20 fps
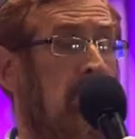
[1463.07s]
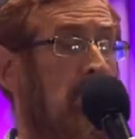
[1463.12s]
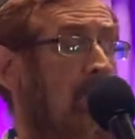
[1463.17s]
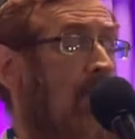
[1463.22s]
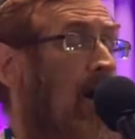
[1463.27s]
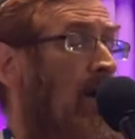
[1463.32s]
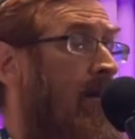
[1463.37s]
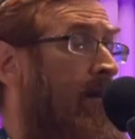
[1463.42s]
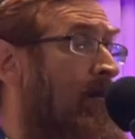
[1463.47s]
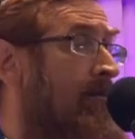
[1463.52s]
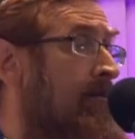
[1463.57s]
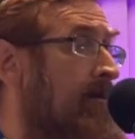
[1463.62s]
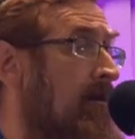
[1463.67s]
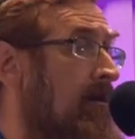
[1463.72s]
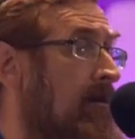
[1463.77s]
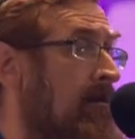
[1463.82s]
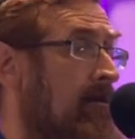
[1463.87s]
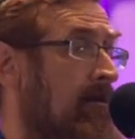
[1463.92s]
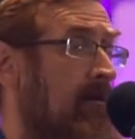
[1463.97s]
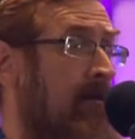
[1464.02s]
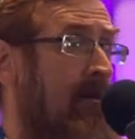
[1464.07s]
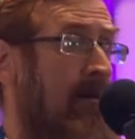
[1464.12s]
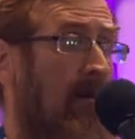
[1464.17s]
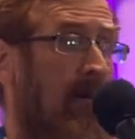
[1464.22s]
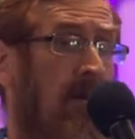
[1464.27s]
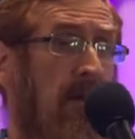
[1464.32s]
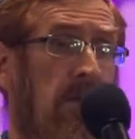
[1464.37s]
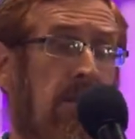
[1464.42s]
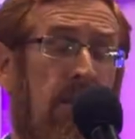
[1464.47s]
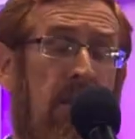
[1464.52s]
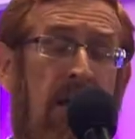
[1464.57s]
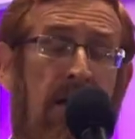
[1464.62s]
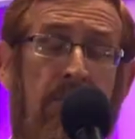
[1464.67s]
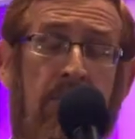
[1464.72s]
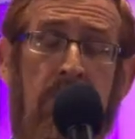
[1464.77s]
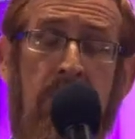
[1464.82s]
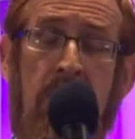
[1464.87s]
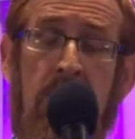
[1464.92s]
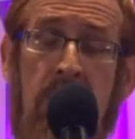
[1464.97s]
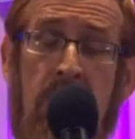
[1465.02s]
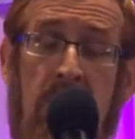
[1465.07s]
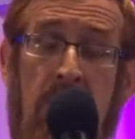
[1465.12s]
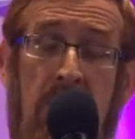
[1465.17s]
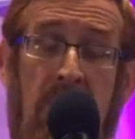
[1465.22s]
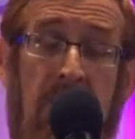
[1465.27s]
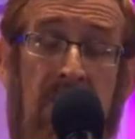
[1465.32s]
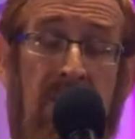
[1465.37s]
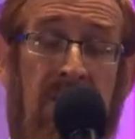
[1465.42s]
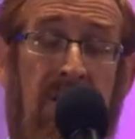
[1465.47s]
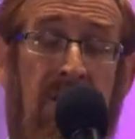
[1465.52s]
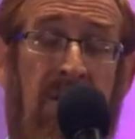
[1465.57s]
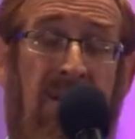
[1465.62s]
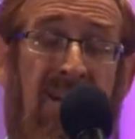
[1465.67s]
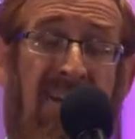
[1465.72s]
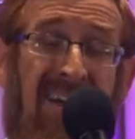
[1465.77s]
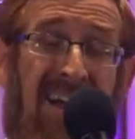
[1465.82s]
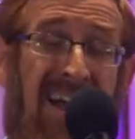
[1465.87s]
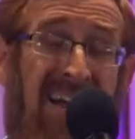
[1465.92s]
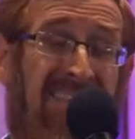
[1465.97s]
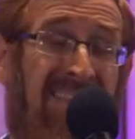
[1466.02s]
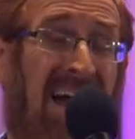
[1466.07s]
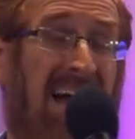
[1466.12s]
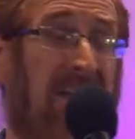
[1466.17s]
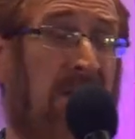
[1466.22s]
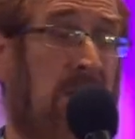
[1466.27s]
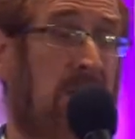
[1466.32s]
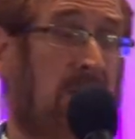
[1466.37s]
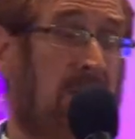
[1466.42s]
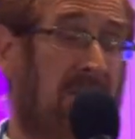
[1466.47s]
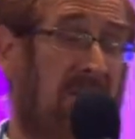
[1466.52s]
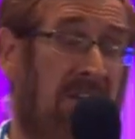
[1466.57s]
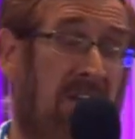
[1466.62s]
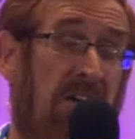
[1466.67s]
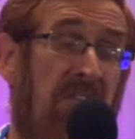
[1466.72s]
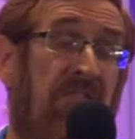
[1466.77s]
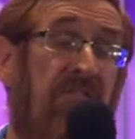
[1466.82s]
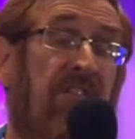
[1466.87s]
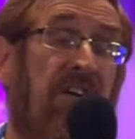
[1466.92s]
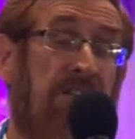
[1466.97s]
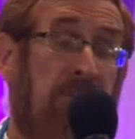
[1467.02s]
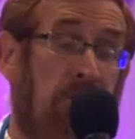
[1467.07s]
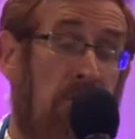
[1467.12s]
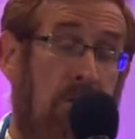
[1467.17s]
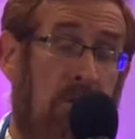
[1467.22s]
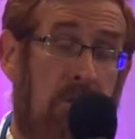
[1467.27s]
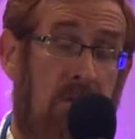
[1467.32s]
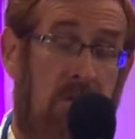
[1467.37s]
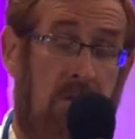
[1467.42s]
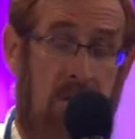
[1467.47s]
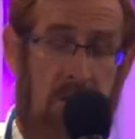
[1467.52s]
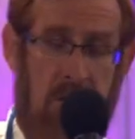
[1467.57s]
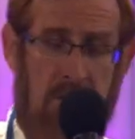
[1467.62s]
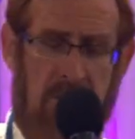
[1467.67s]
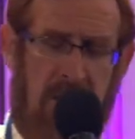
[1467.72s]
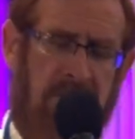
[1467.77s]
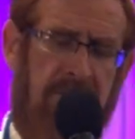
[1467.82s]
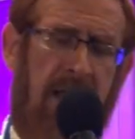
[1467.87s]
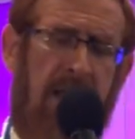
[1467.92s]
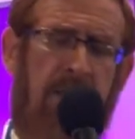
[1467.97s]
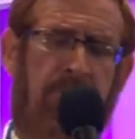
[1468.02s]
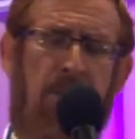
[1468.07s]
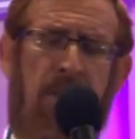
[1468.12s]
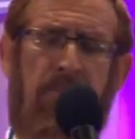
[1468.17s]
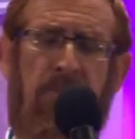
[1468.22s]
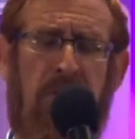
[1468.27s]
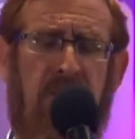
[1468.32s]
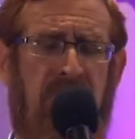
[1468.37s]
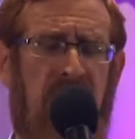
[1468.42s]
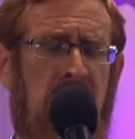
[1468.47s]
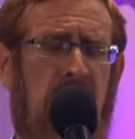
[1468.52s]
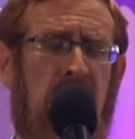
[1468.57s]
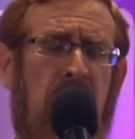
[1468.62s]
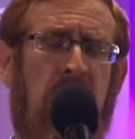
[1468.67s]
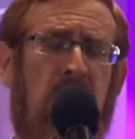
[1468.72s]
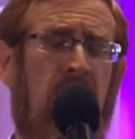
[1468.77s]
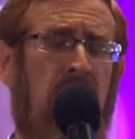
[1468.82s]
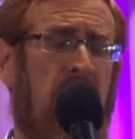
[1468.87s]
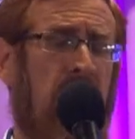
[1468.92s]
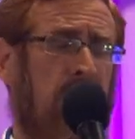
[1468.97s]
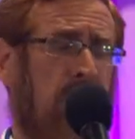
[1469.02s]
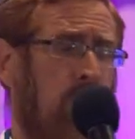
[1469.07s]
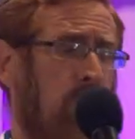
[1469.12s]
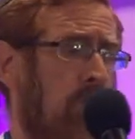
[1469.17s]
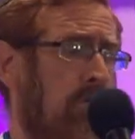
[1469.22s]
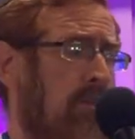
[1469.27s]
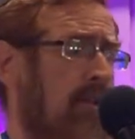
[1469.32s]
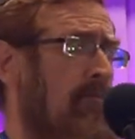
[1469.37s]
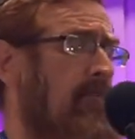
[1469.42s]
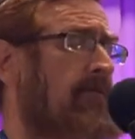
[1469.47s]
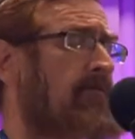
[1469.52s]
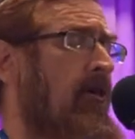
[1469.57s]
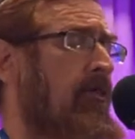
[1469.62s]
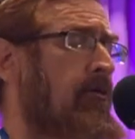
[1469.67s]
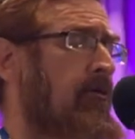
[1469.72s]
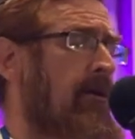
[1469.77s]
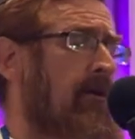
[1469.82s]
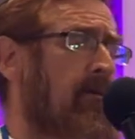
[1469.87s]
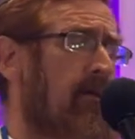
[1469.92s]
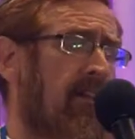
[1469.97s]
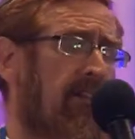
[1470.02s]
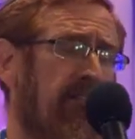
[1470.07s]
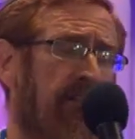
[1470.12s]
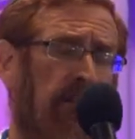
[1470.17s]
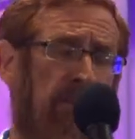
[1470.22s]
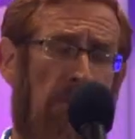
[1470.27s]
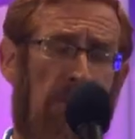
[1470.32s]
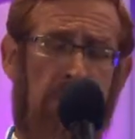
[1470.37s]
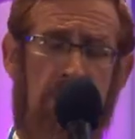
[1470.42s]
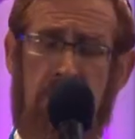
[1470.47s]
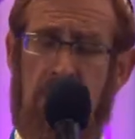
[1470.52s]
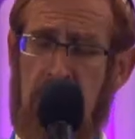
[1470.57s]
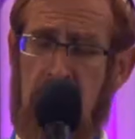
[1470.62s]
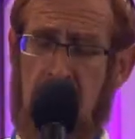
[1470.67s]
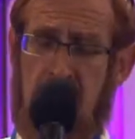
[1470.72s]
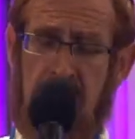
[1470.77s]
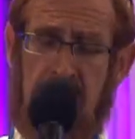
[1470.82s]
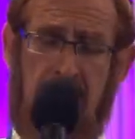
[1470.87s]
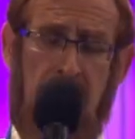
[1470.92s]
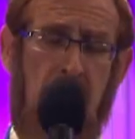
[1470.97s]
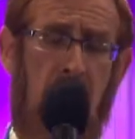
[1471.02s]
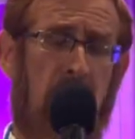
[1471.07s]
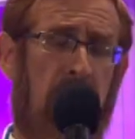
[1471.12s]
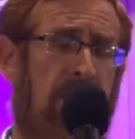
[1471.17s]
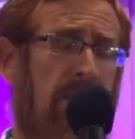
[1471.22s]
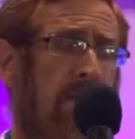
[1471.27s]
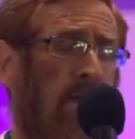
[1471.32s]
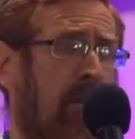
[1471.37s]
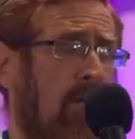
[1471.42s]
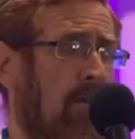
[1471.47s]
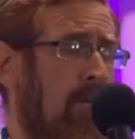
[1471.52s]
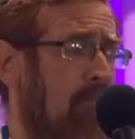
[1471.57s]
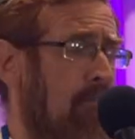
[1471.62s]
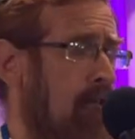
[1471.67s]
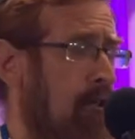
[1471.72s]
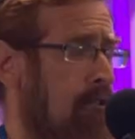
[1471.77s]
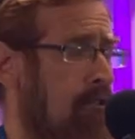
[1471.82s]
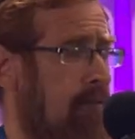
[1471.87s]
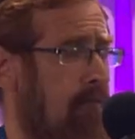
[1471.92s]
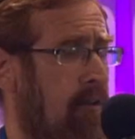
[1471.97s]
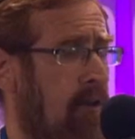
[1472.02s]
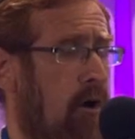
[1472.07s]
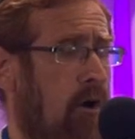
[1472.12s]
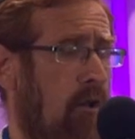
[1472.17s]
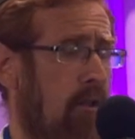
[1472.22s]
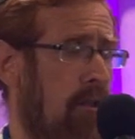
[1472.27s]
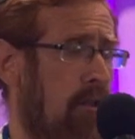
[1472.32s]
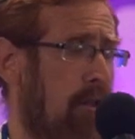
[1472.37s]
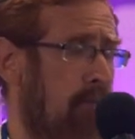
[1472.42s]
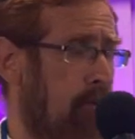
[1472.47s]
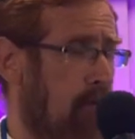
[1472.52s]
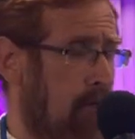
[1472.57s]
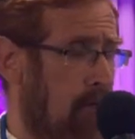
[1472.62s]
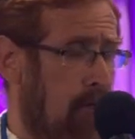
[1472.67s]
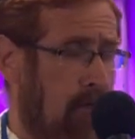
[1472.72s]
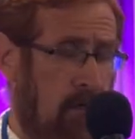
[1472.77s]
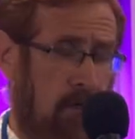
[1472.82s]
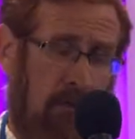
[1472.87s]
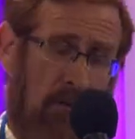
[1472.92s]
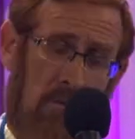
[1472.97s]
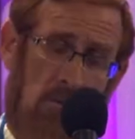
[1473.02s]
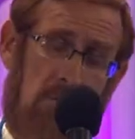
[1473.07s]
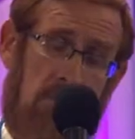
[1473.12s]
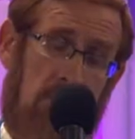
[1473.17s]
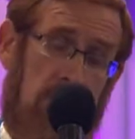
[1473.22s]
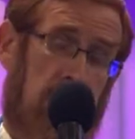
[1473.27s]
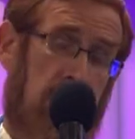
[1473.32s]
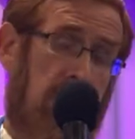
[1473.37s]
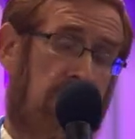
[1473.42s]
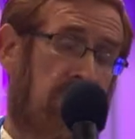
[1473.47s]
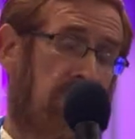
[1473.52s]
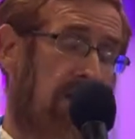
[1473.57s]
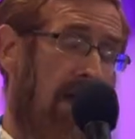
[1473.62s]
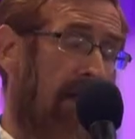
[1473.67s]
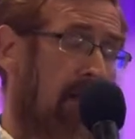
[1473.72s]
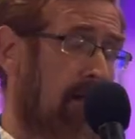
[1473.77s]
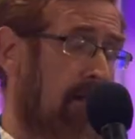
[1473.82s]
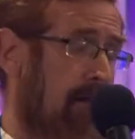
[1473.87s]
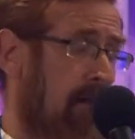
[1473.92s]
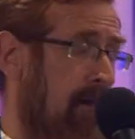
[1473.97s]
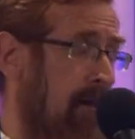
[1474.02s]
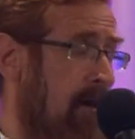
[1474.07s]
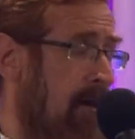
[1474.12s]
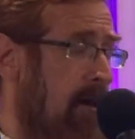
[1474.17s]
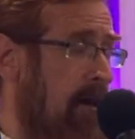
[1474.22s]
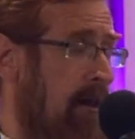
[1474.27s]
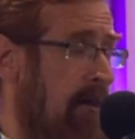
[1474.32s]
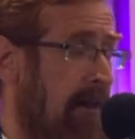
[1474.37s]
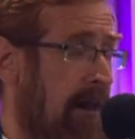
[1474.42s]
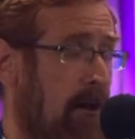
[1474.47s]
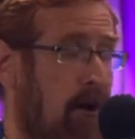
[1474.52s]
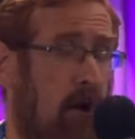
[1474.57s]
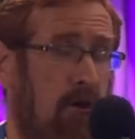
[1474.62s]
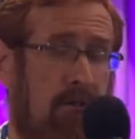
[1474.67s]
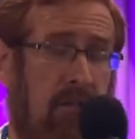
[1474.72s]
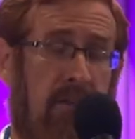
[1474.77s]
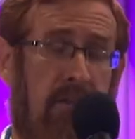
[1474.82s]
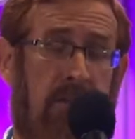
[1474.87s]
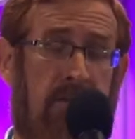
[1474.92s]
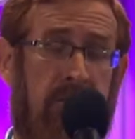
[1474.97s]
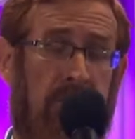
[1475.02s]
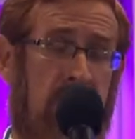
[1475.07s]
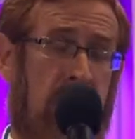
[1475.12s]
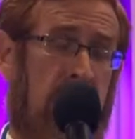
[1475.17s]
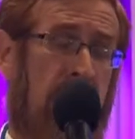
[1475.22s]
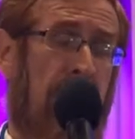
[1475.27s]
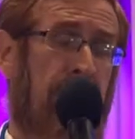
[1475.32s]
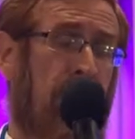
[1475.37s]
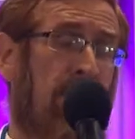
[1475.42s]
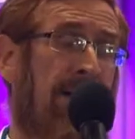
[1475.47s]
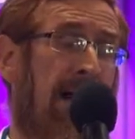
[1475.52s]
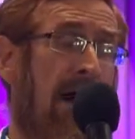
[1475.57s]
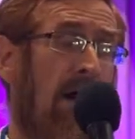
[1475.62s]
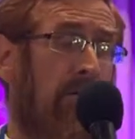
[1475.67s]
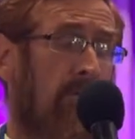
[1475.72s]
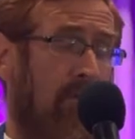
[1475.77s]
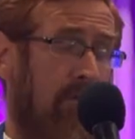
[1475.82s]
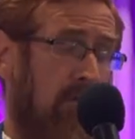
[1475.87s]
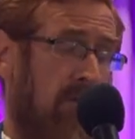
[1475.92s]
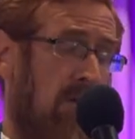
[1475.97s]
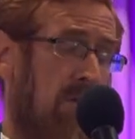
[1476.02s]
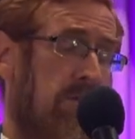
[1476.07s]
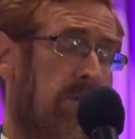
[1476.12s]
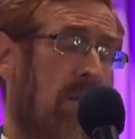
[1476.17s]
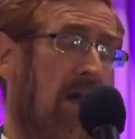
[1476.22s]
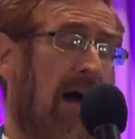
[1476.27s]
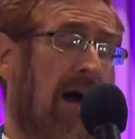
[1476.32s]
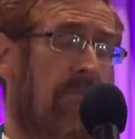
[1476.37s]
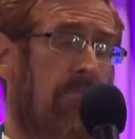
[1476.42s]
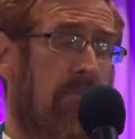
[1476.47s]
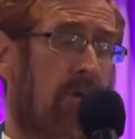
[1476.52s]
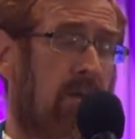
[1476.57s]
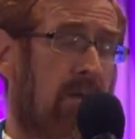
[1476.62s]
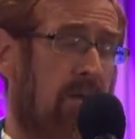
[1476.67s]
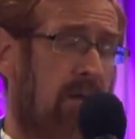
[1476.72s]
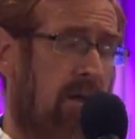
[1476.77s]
Muslims, Islam. And that is the official. They take people to visit Jerusalem of the three religions. They go to the Church of the Holy Sepulchre, Christianity. They go to the Temple Mount, Islam.